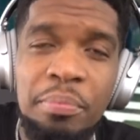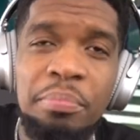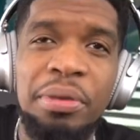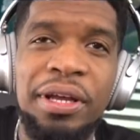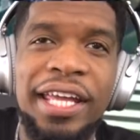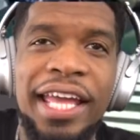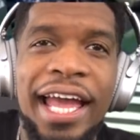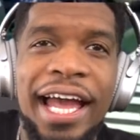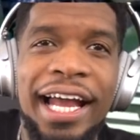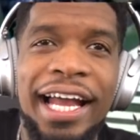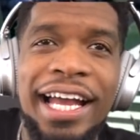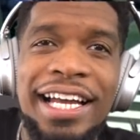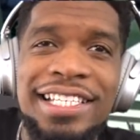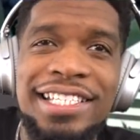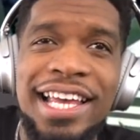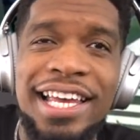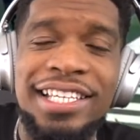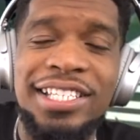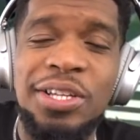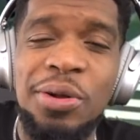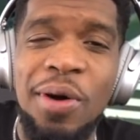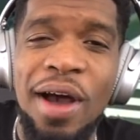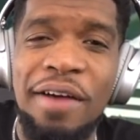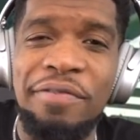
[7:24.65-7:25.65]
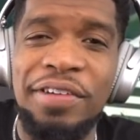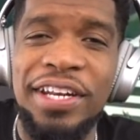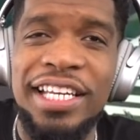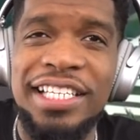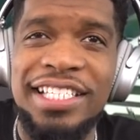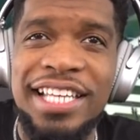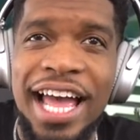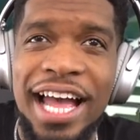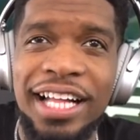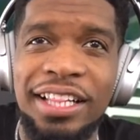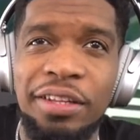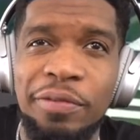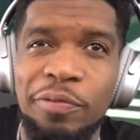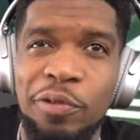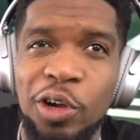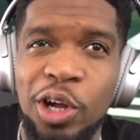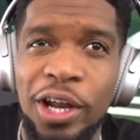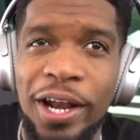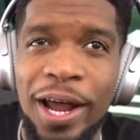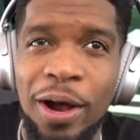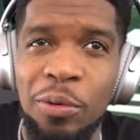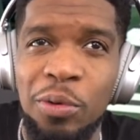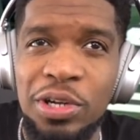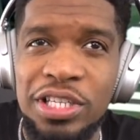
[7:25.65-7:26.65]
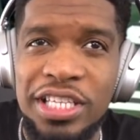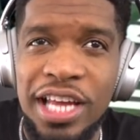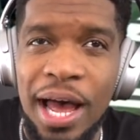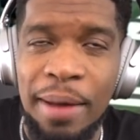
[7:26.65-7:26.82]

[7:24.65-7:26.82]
But yeah, guys, I still haven't exactly figured out what